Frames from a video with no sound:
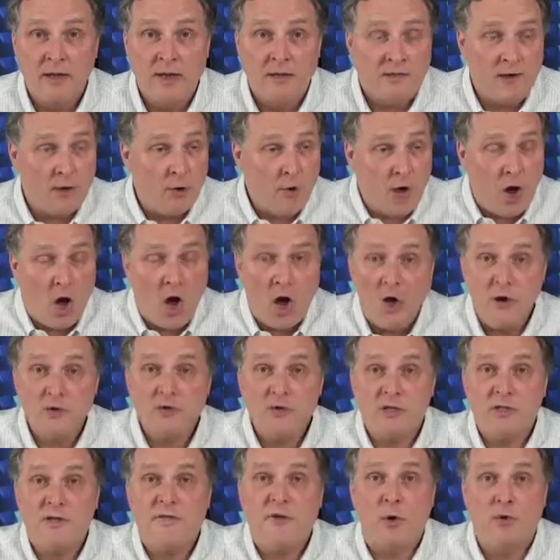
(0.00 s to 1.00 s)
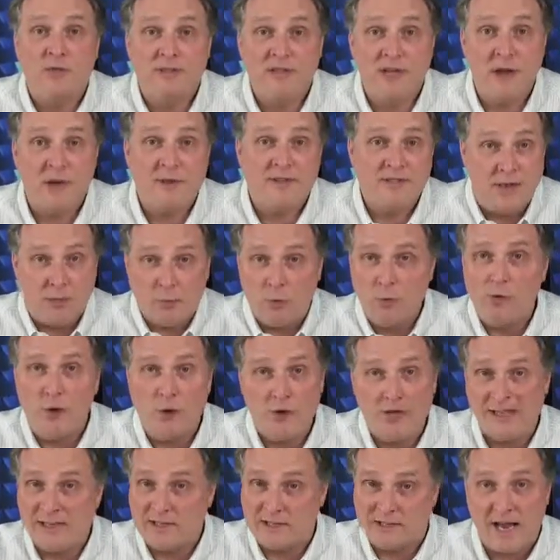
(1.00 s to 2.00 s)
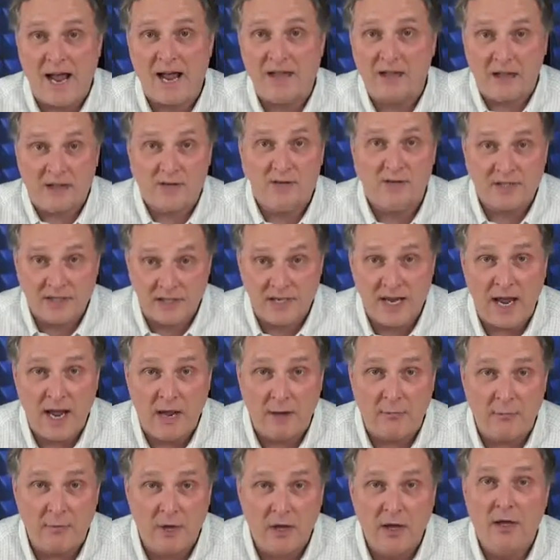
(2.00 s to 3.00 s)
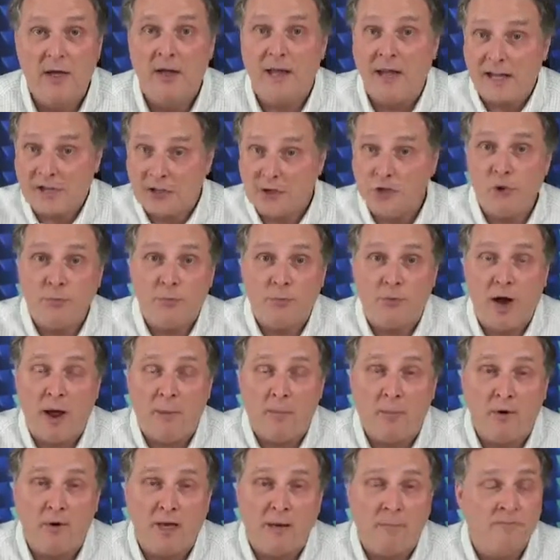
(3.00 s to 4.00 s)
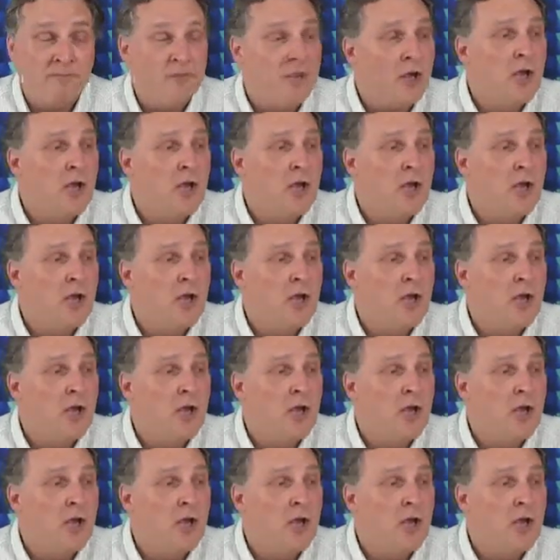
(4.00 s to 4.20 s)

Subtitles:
There are hundreds of hotels that will look exactly the same as your property.